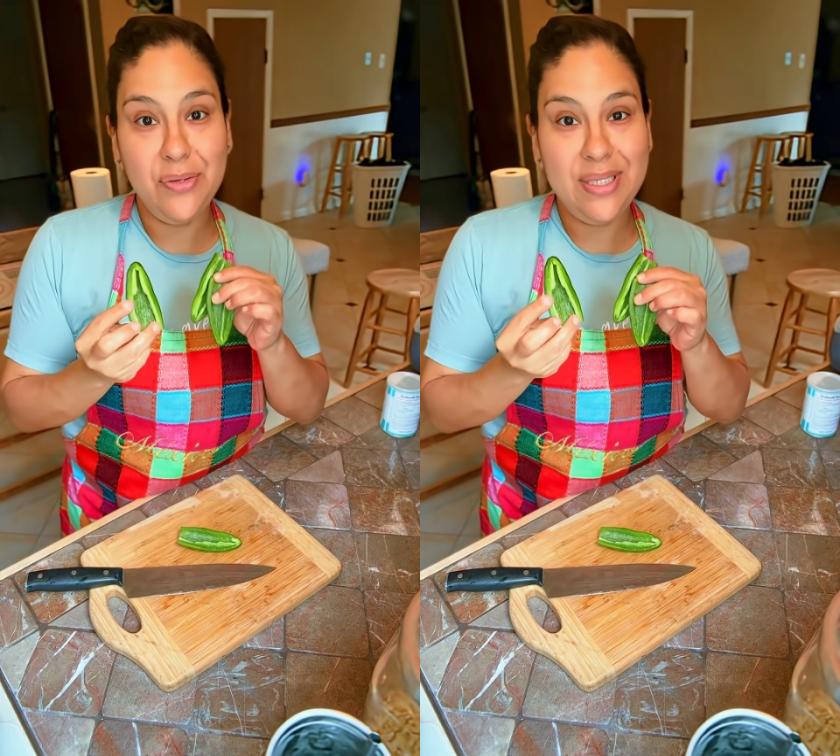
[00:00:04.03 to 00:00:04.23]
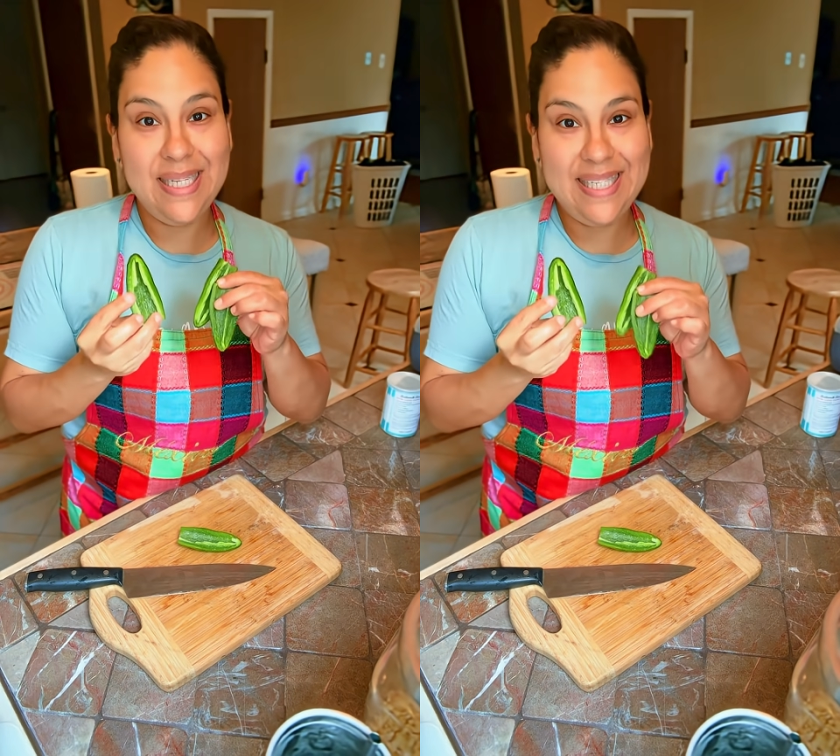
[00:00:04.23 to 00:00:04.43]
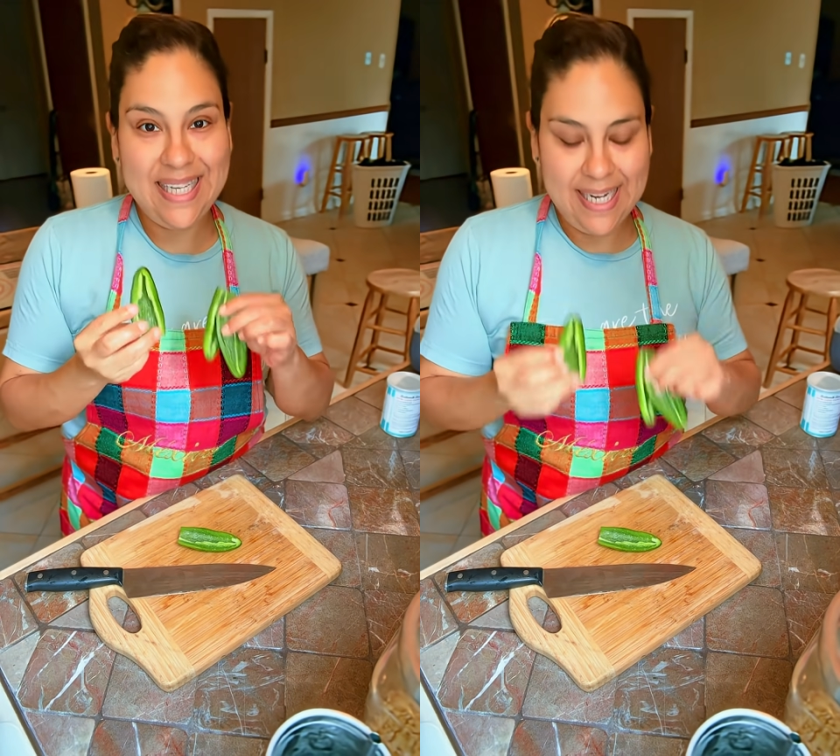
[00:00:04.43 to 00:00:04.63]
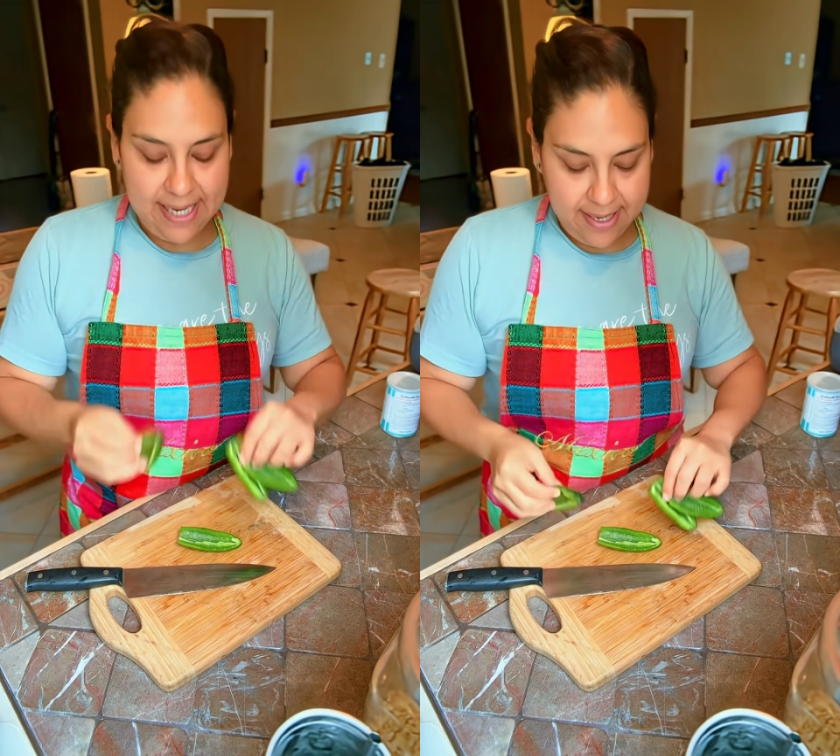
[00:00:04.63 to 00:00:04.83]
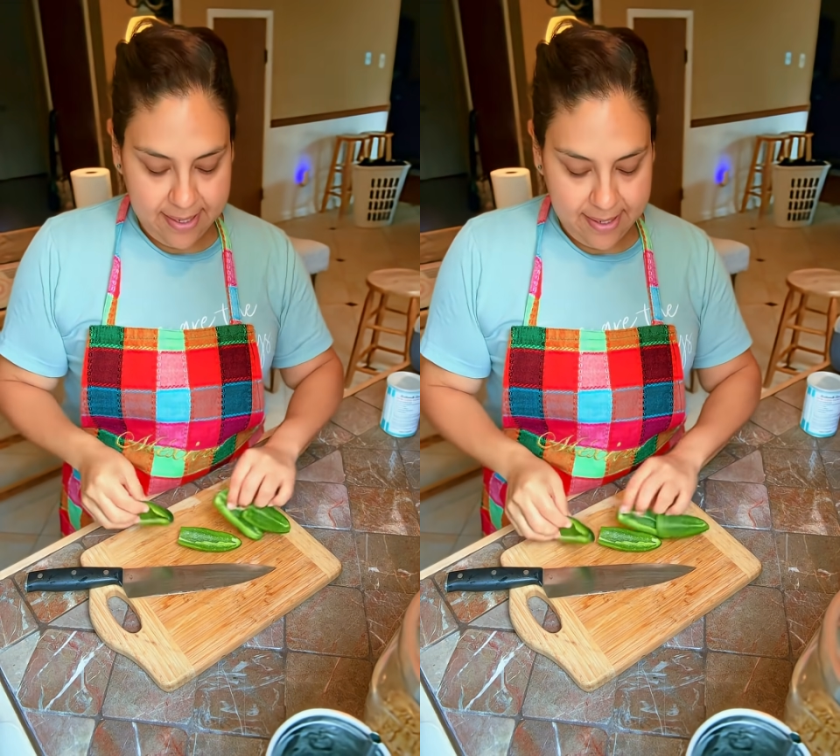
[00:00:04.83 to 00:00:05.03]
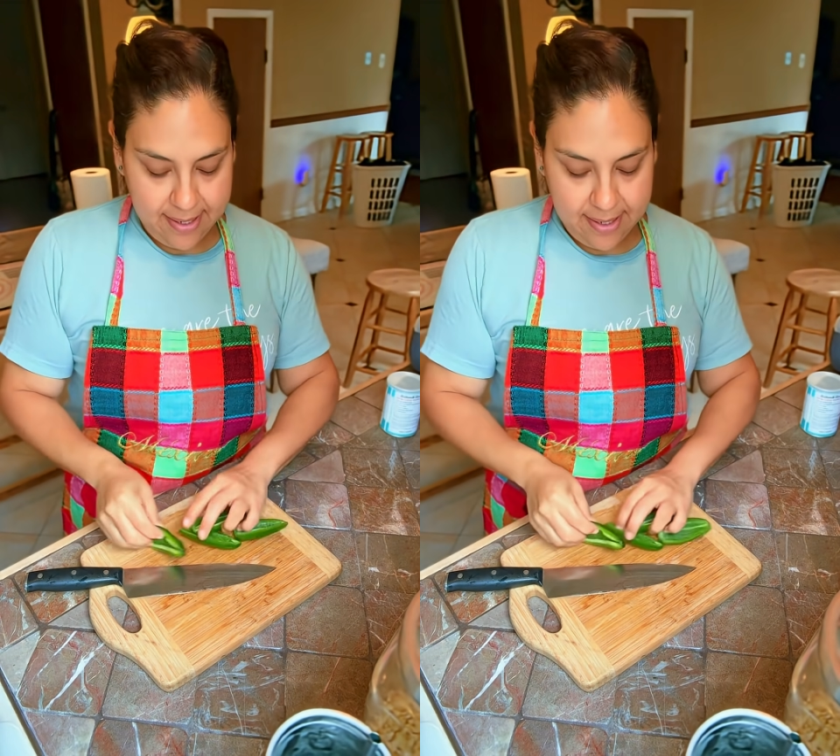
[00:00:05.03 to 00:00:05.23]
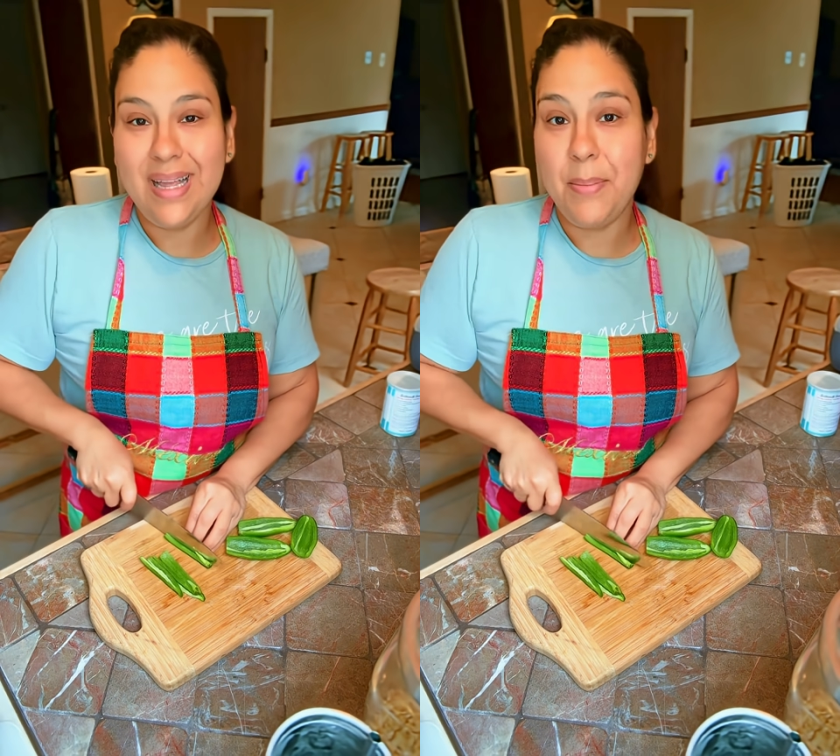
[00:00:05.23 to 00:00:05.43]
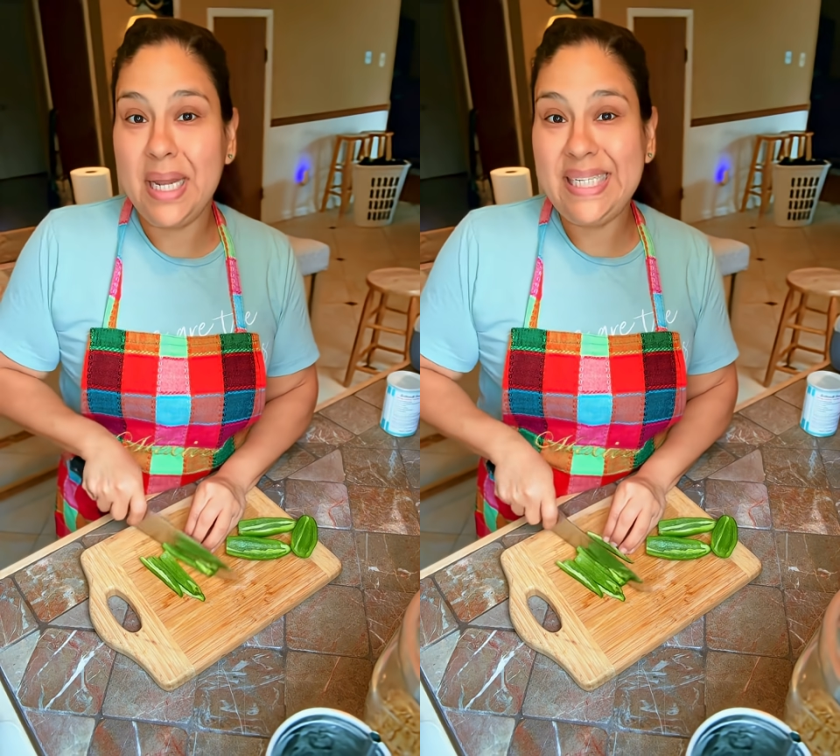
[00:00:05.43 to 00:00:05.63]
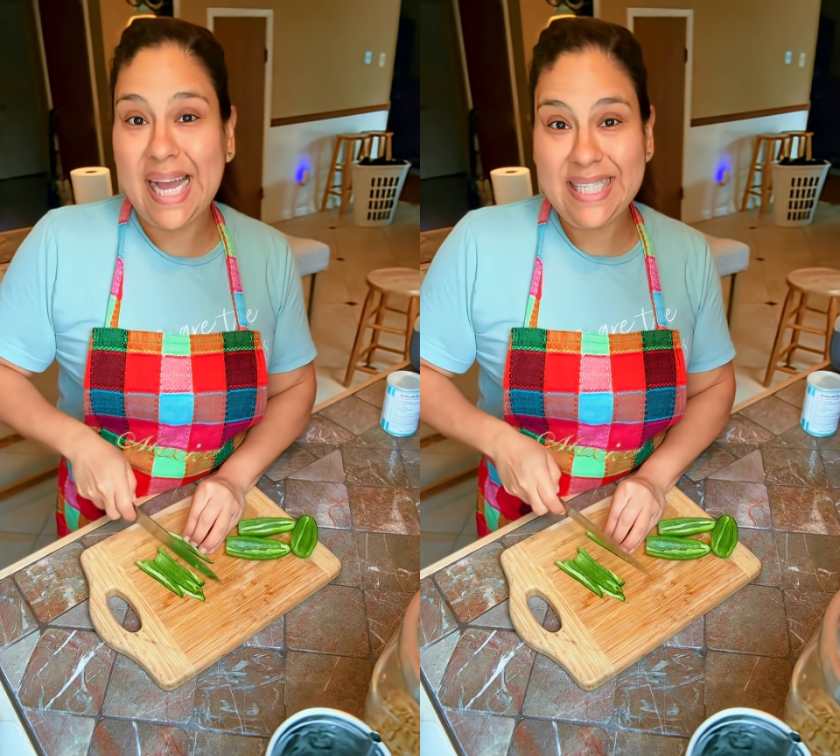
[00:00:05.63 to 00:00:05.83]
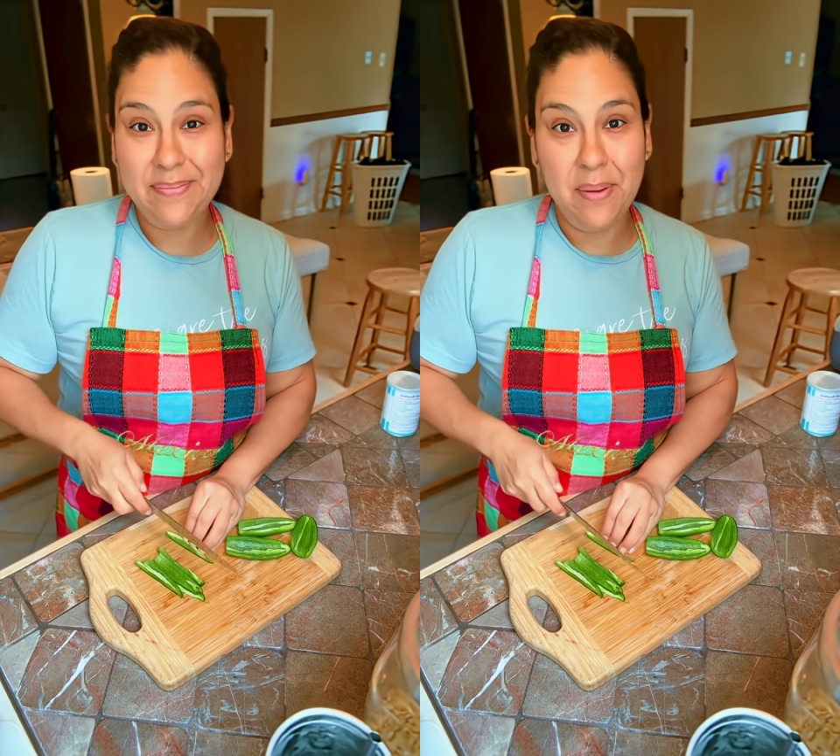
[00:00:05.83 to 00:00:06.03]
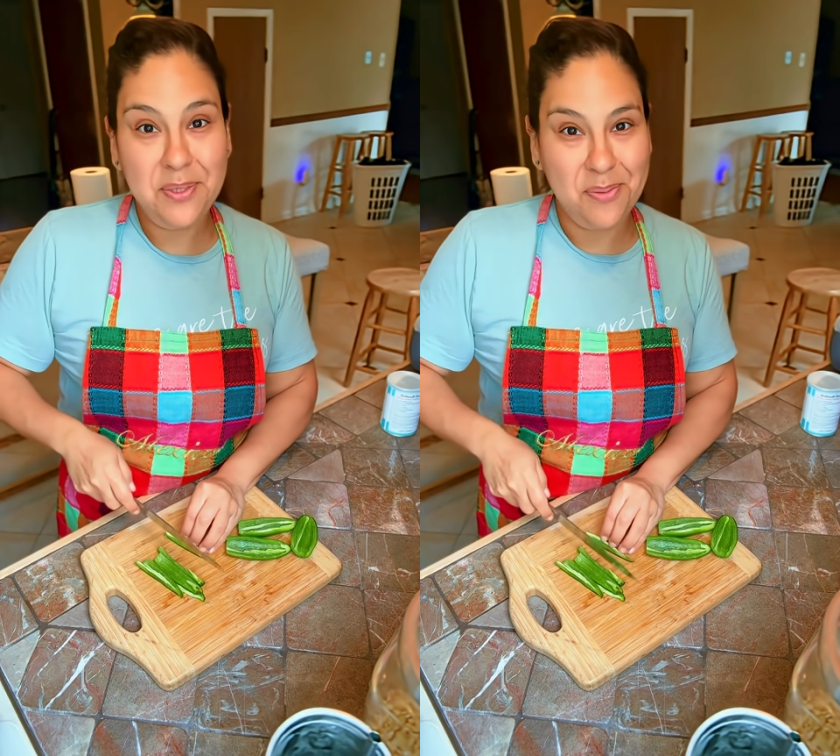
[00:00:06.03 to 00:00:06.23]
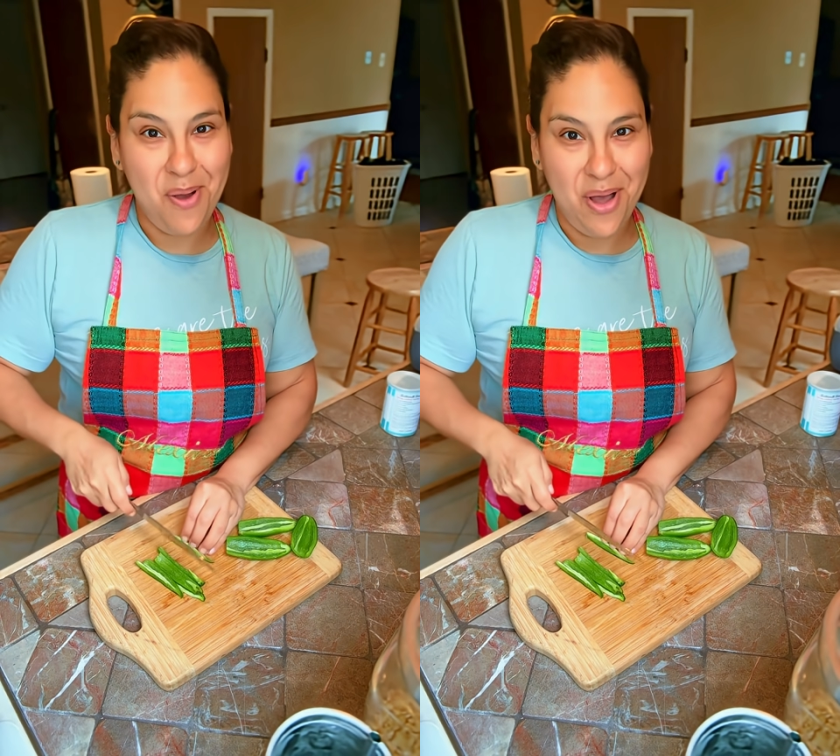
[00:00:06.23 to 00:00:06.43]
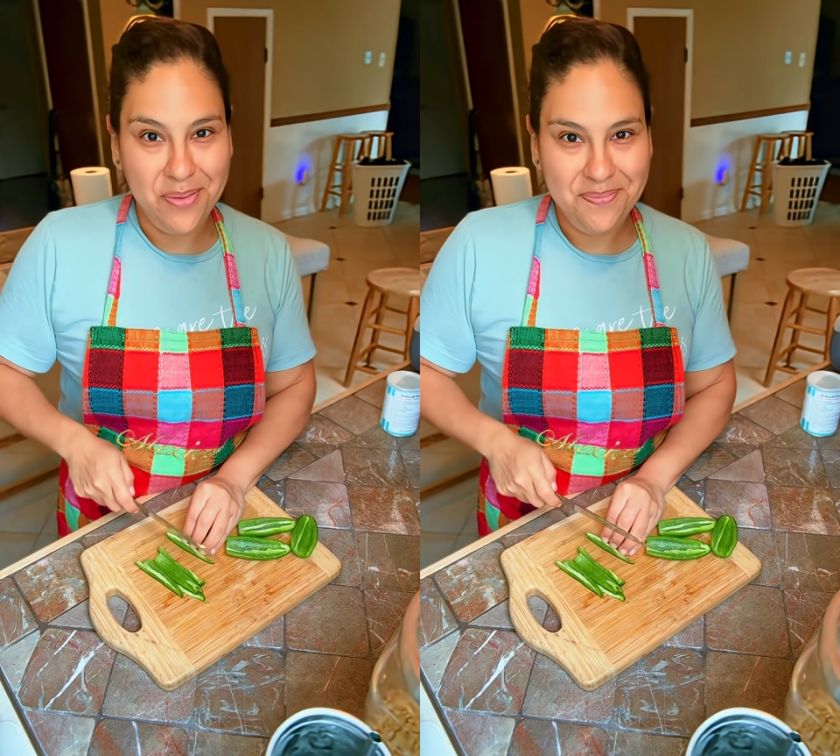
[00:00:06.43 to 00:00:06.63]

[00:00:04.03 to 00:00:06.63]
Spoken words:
de-seeded. I'm gonna dice them up small.